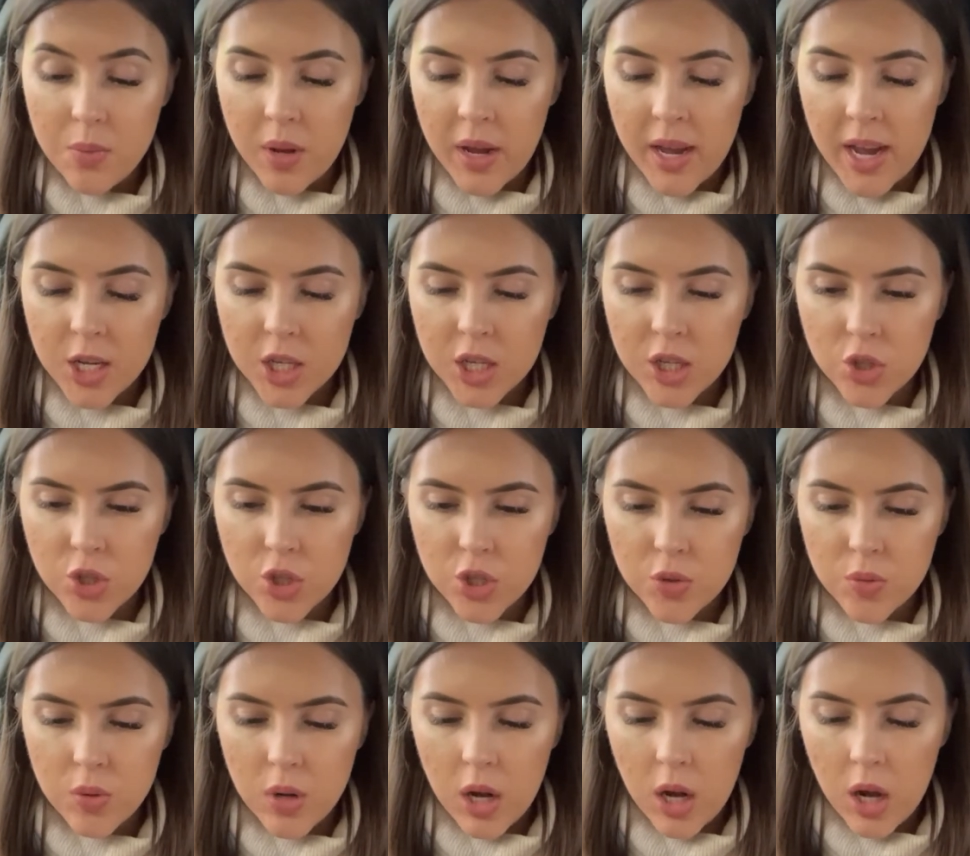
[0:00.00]
I actually
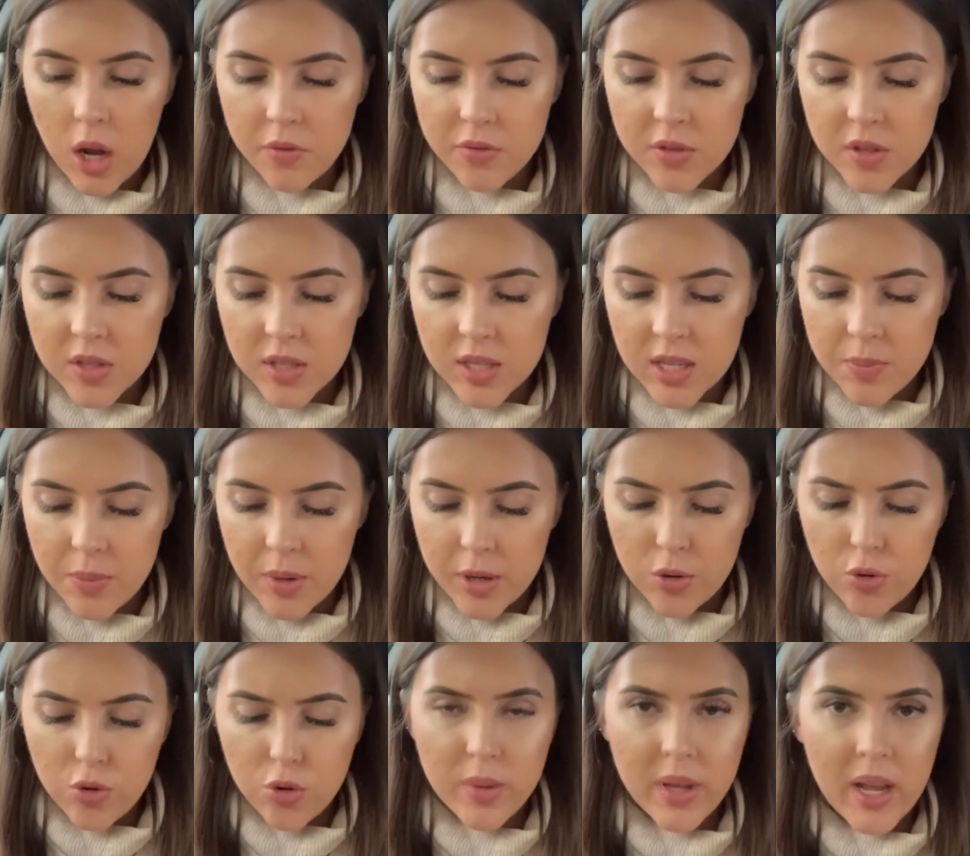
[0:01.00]
do love this dip. I
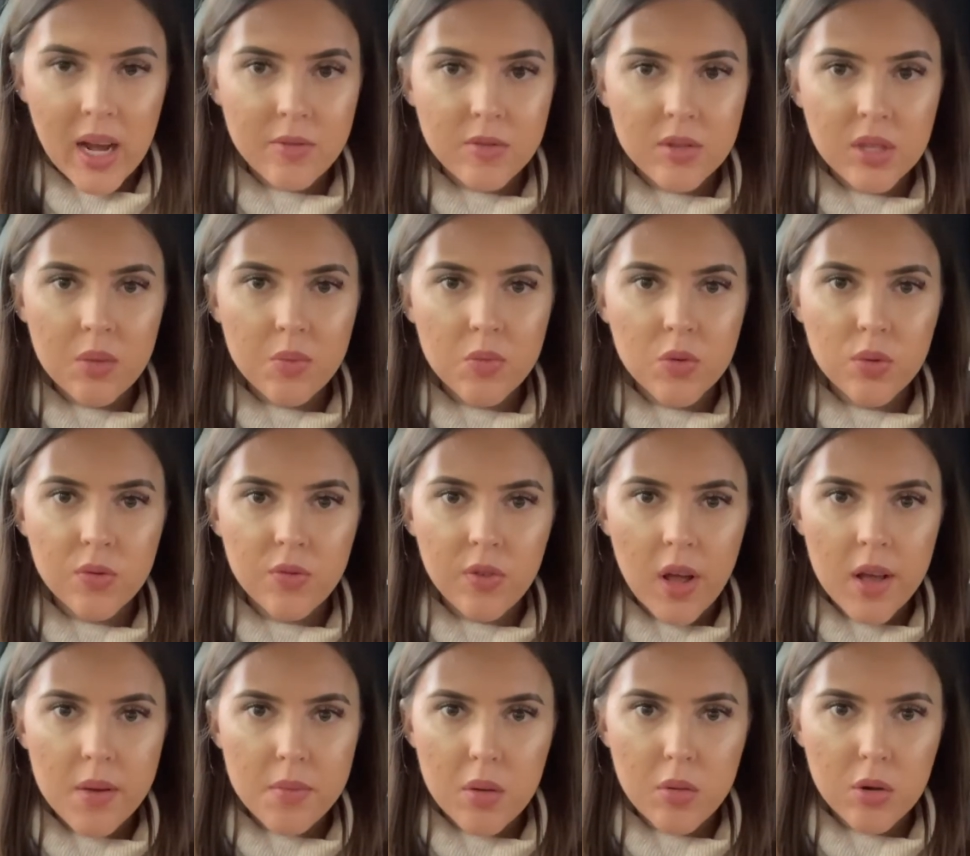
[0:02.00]
don't normally have dips with
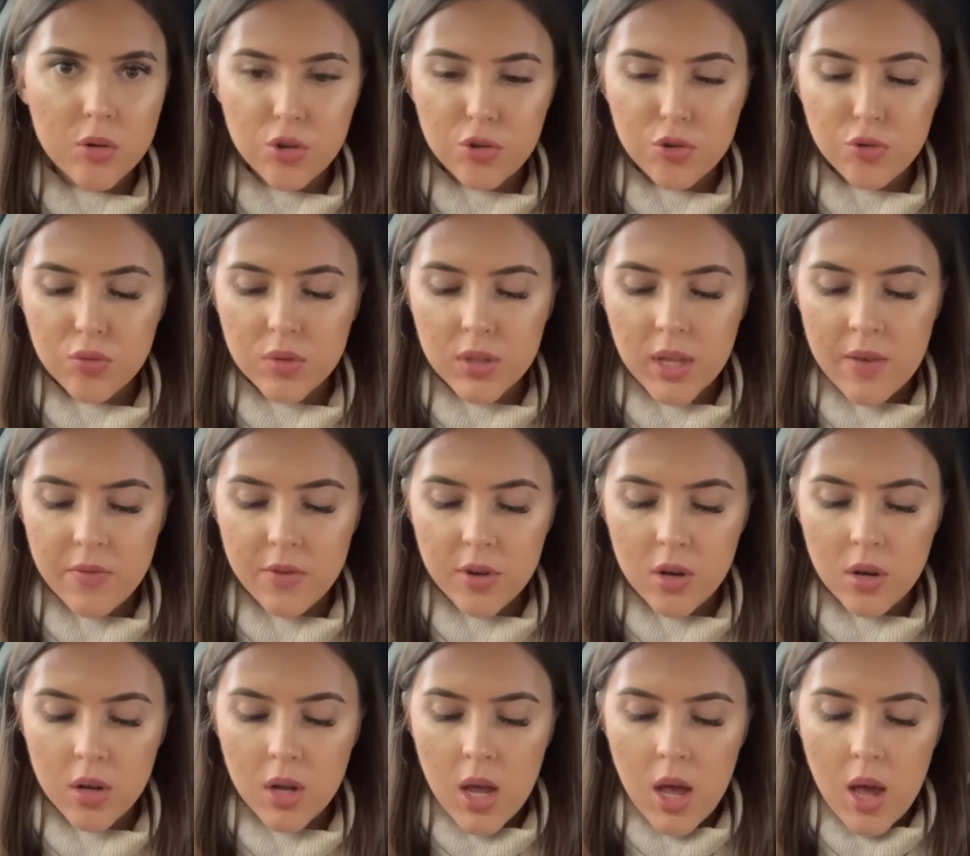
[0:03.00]
like my McDonald's
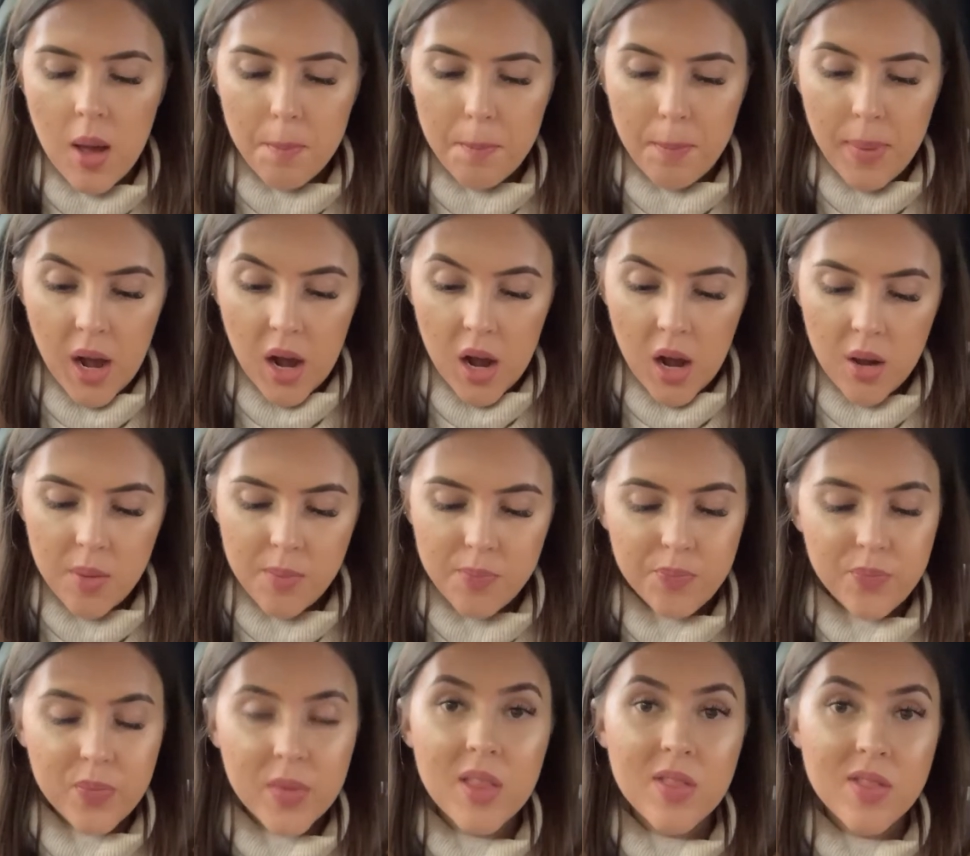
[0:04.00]
ever. But
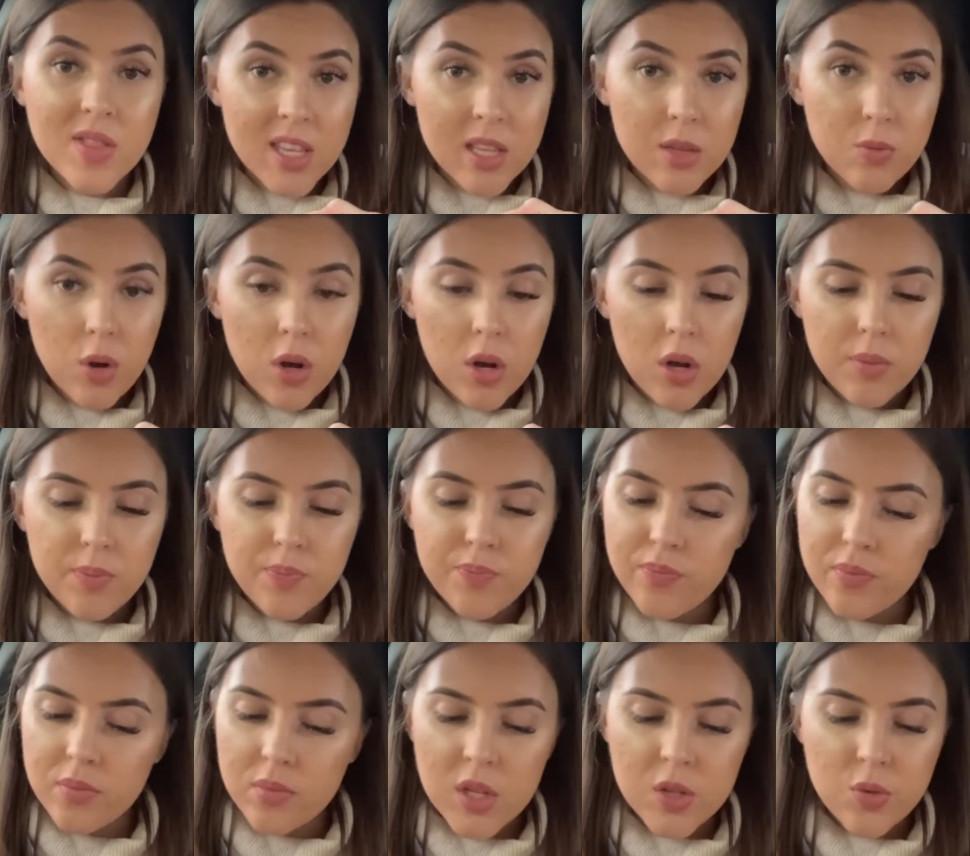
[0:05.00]
this one
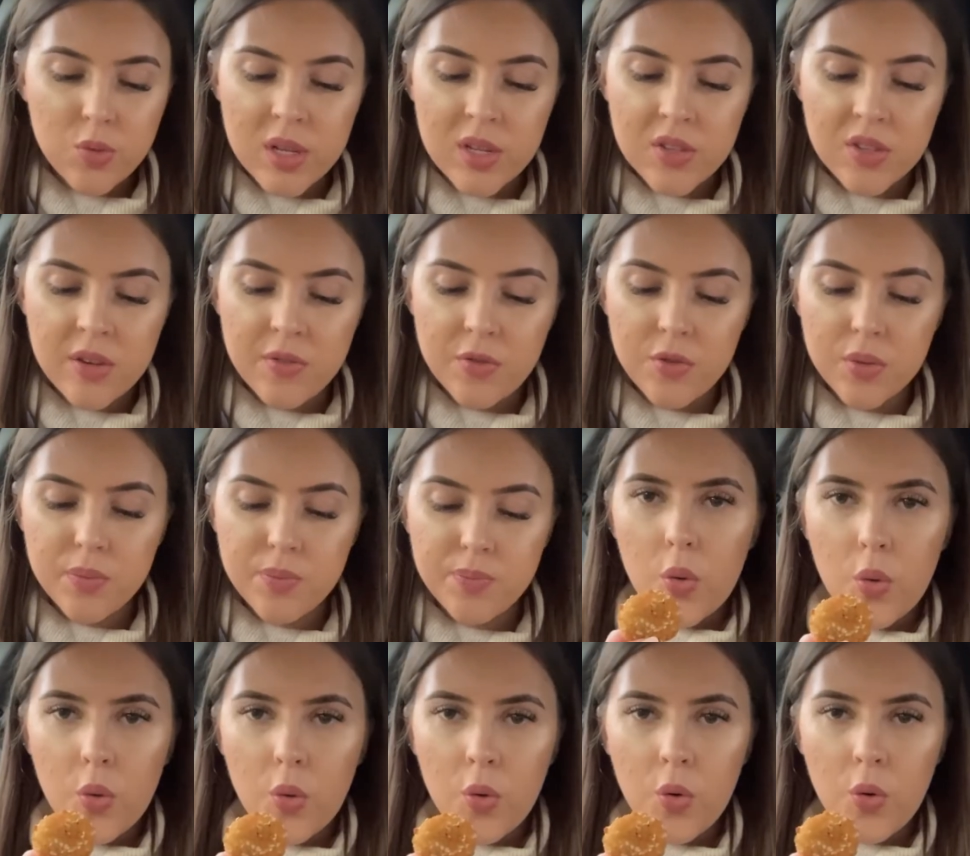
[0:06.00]
hits different.
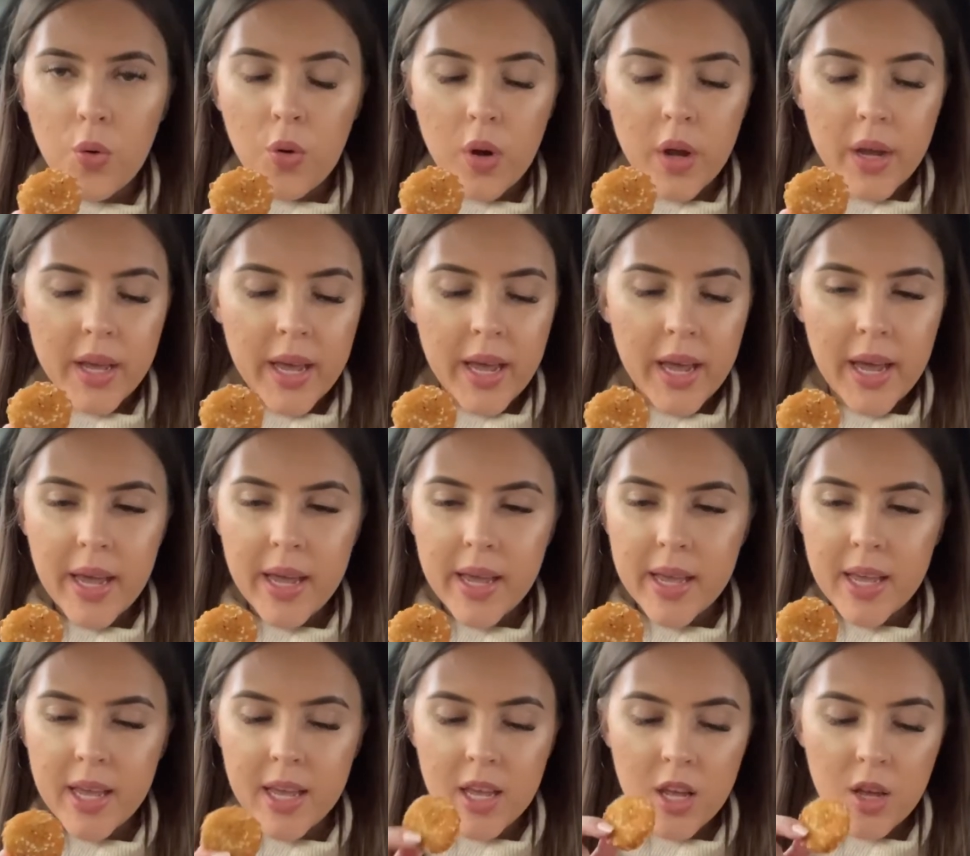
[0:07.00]
Oh, okay,
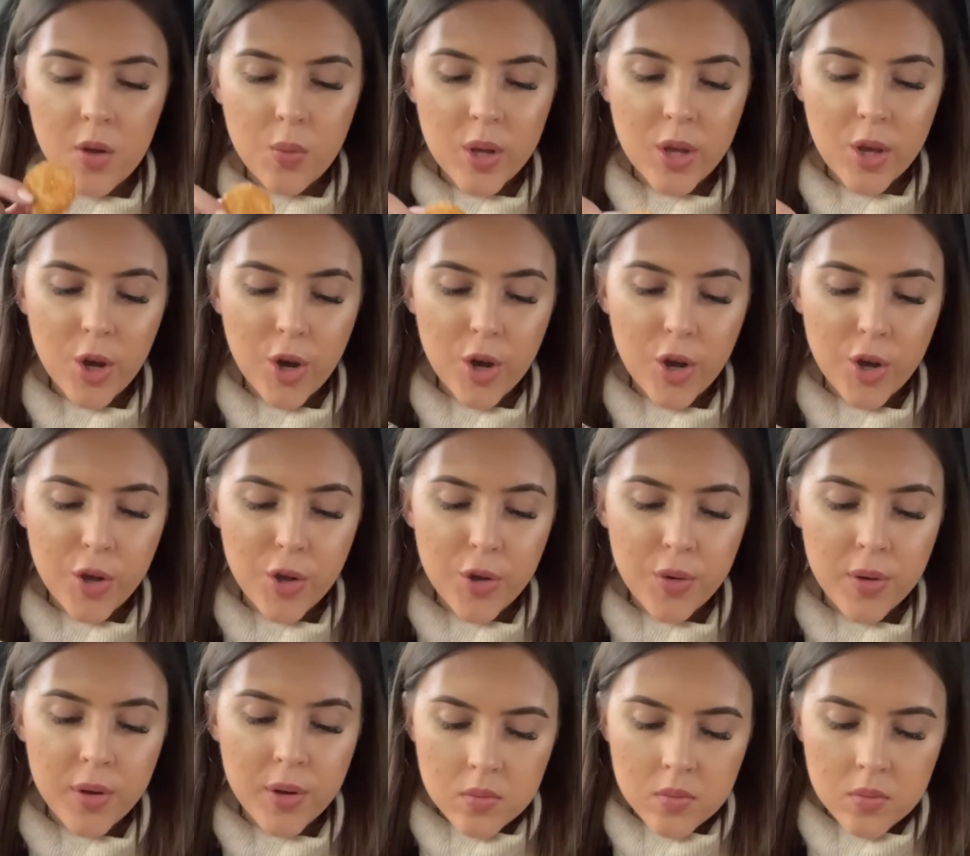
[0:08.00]
here we go.